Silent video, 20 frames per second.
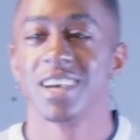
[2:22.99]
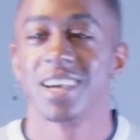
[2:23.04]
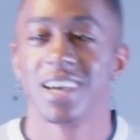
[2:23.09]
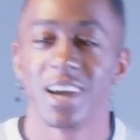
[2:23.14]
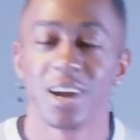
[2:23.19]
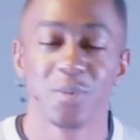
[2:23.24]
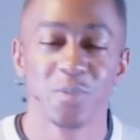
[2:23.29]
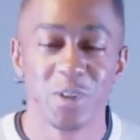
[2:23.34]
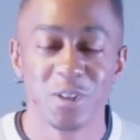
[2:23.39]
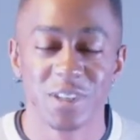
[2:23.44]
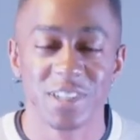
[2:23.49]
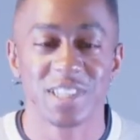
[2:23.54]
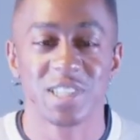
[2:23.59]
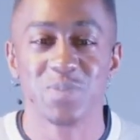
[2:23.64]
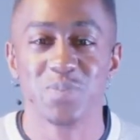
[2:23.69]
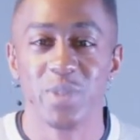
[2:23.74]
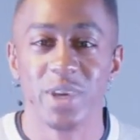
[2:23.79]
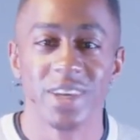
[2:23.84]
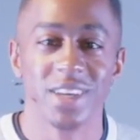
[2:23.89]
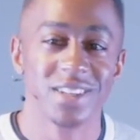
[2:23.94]
Her music's
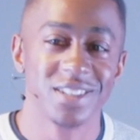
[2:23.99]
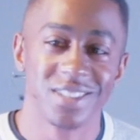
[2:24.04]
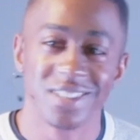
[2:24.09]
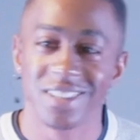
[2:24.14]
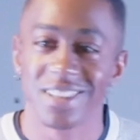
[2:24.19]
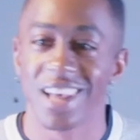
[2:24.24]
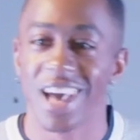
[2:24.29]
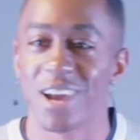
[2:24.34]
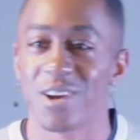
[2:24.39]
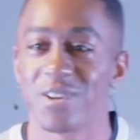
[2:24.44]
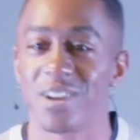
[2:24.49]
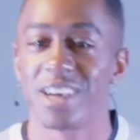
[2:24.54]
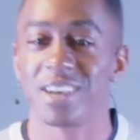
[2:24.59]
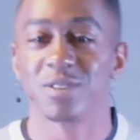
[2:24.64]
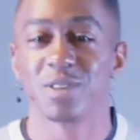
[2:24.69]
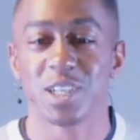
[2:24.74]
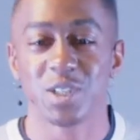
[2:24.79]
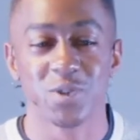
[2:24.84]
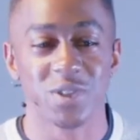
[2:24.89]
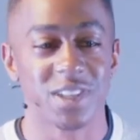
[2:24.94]
mid. I don't like,
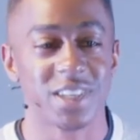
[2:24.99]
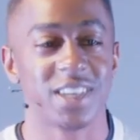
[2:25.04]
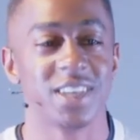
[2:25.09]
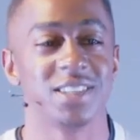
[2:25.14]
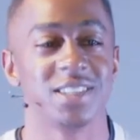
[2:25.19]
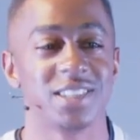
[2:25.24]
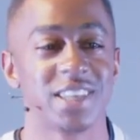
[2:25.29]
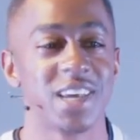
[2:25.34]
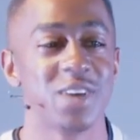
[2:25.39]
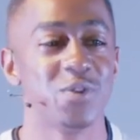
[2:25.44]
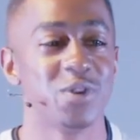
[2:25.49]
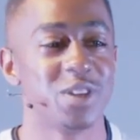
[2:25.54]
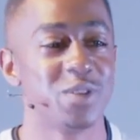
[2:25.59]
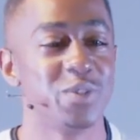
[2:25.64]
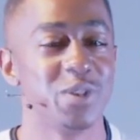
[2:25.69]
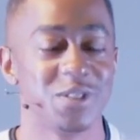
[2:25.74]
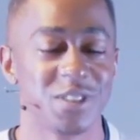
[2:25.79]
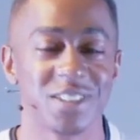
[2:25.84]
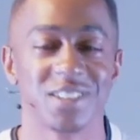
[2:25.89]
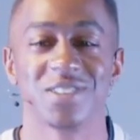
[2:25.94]
that's what the kids say when the
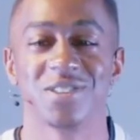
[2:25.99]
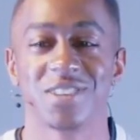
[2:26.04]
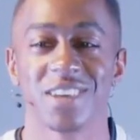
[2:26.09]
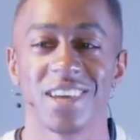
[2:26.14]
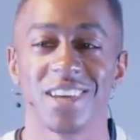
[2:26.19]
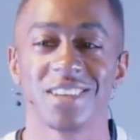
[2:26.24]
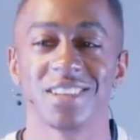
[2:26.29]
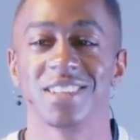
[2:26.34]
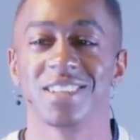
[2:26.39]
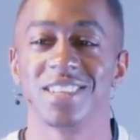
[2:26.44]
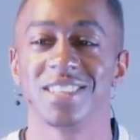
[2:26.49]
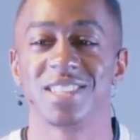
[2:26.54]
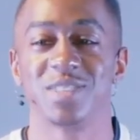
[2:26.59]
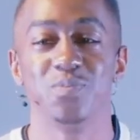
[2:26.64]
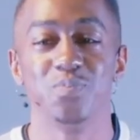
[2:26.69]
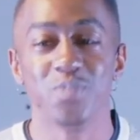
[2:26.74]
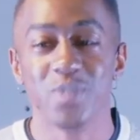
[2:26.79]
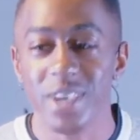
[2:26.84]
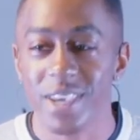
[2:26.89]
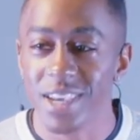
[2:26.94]
music's okay. It's
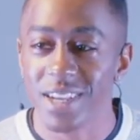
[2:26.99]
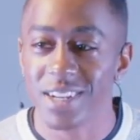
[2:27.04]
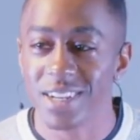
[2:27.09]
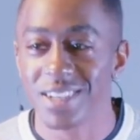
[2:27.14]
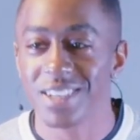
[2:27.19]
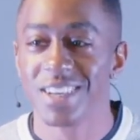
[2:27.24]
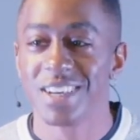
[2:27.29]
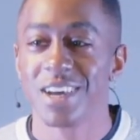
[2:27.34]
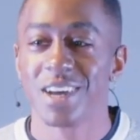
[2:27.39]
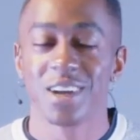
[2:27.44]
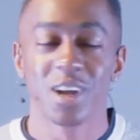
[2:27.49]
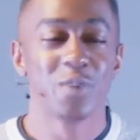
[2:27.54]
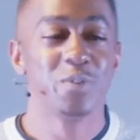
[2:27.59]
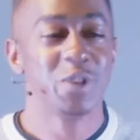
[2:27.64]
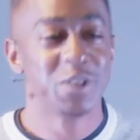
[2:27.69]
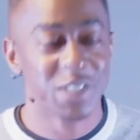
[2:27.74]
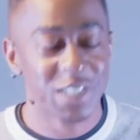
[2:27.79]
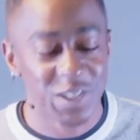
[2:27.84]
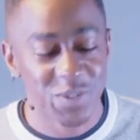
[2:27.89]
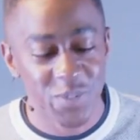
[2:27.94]
mid. Her
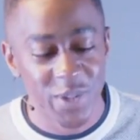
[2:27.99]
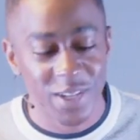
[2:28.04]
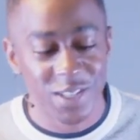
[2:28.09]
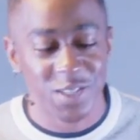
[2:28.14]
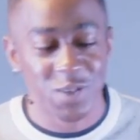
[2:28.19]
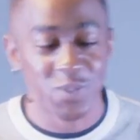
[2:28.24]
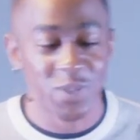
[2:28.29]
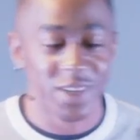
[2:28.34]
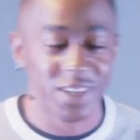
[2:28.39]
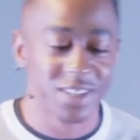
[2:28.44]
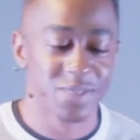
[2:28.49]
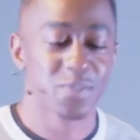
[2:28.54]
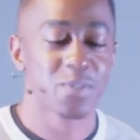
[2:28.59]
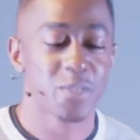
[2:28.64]
music's mid to me.